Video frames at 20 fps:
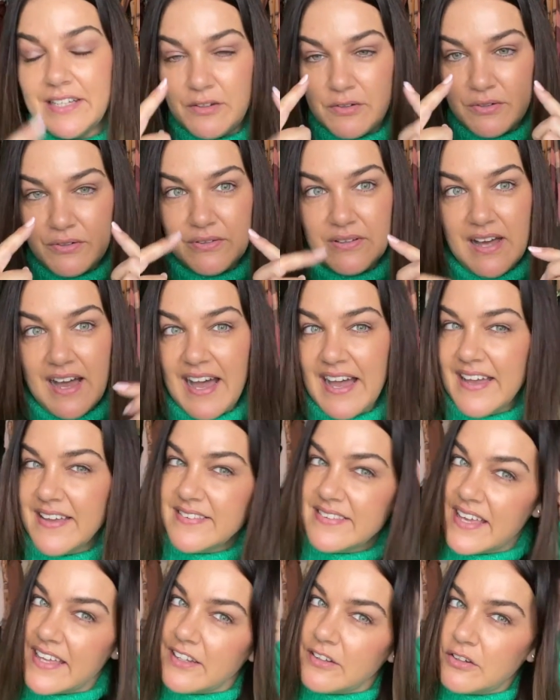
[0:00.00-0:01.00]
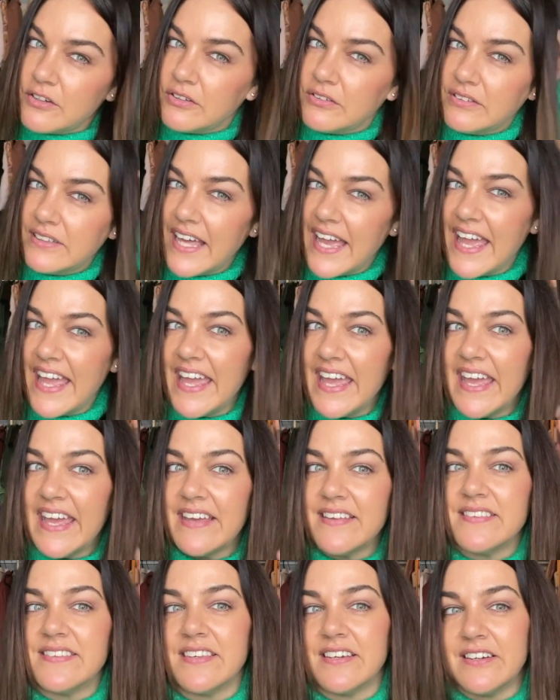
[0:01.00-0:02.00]
cool eyes and cool
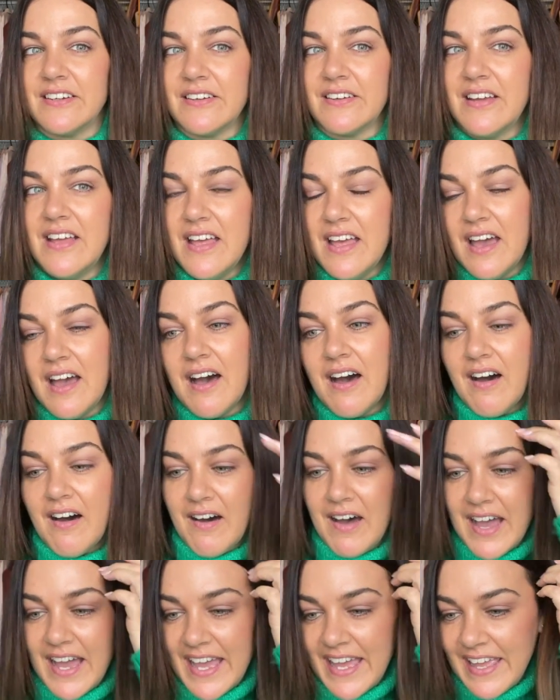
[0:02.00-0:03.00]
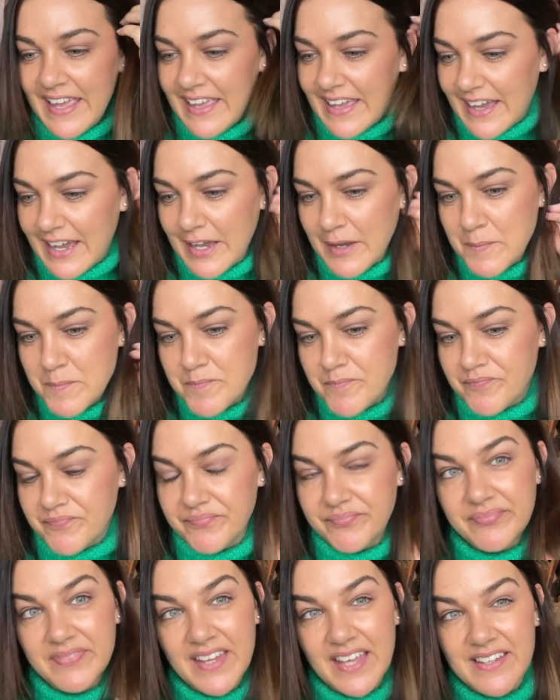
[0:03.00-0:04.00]
hair. So
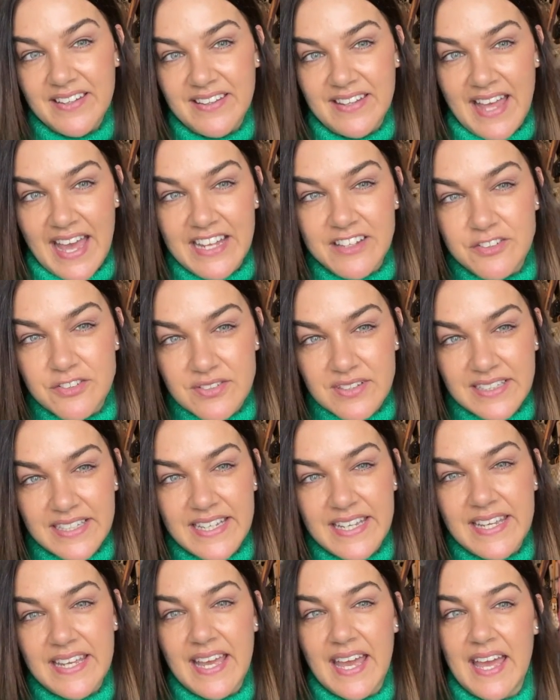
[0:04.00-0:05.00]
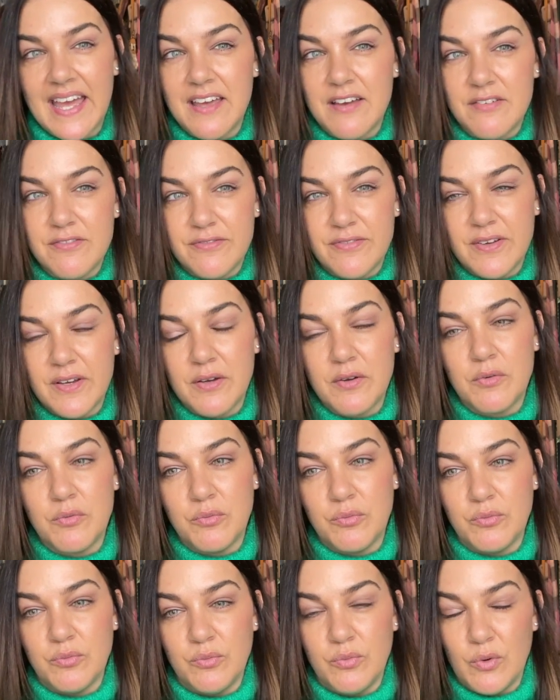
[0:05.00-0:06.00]
I naturally have
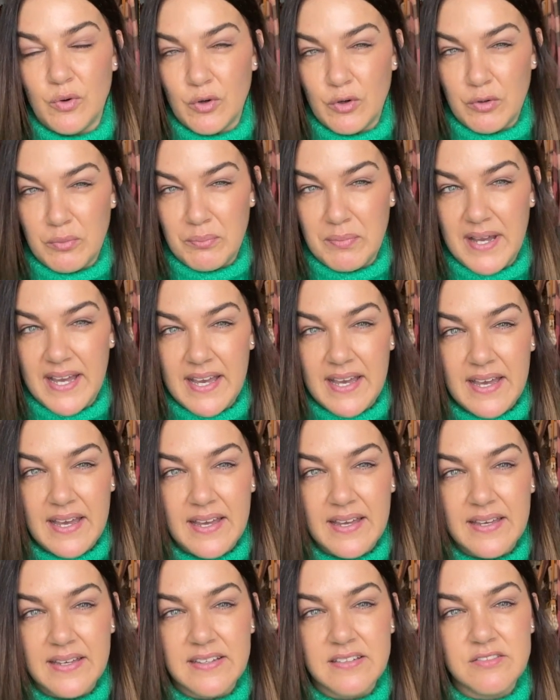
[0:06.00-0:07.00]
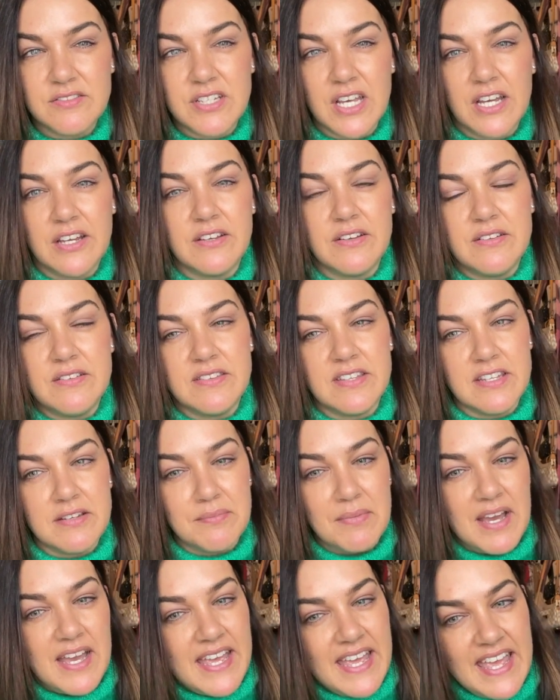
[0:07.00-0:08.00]
warmer tones in
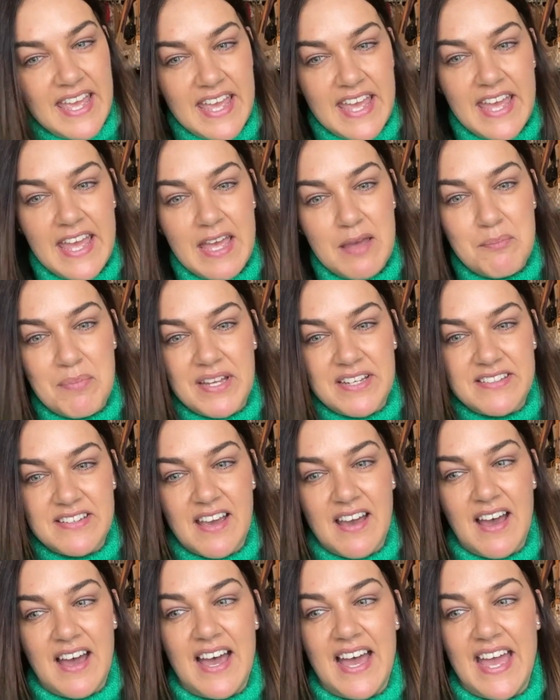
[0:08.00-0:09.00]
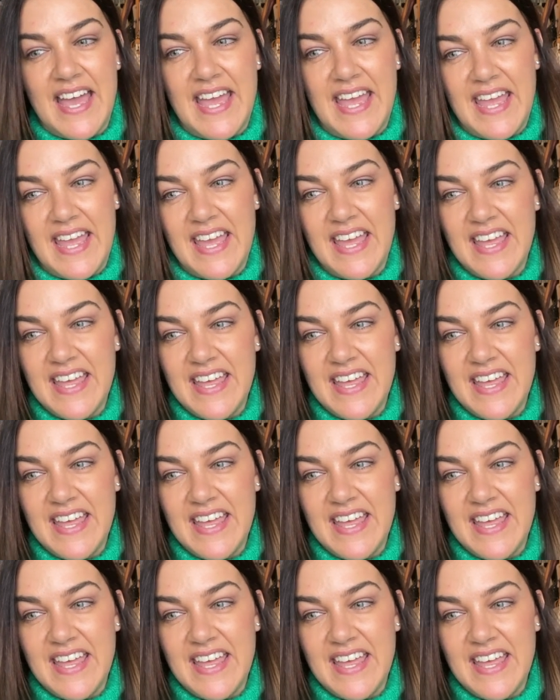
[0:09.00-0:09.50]
my hair, but I